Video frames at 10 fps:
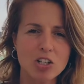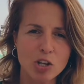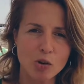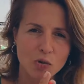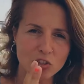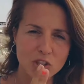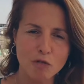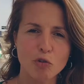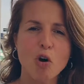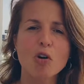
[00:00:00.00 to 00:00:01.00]
So
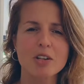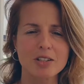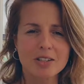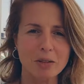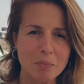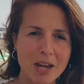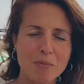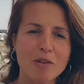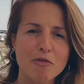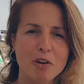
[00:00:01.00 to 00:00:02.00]
just for August, and
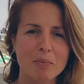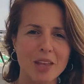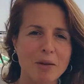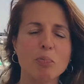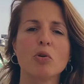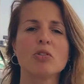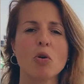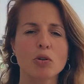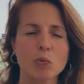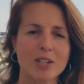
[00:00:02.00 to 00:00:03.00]
maybe from that point
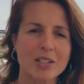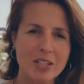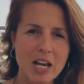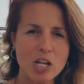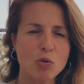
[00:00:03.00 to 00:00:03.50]
onwards,